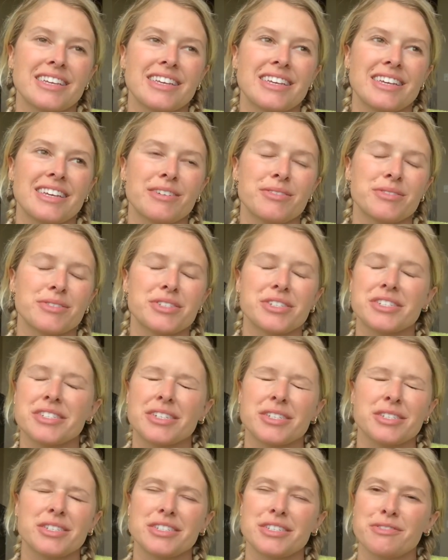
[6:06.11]
It was just
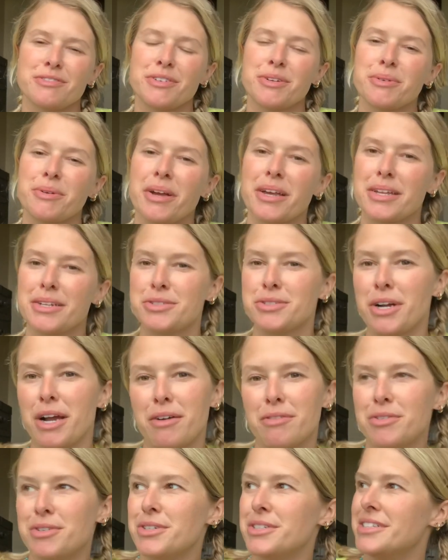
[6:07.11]
such a different way to
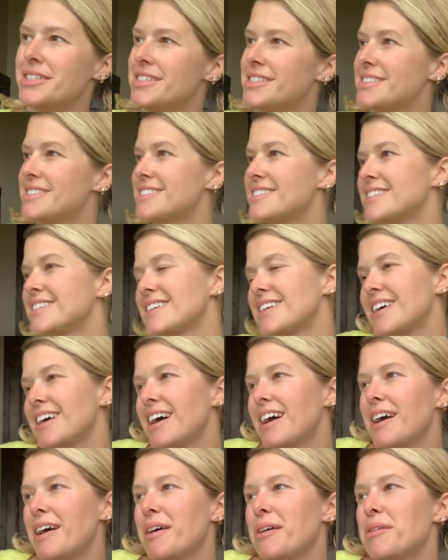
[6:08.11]
travel and
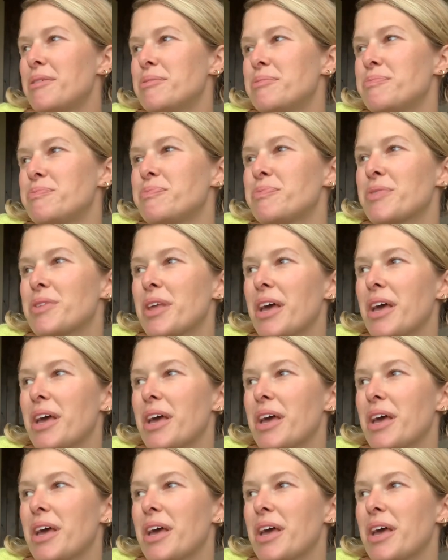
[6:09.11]
um,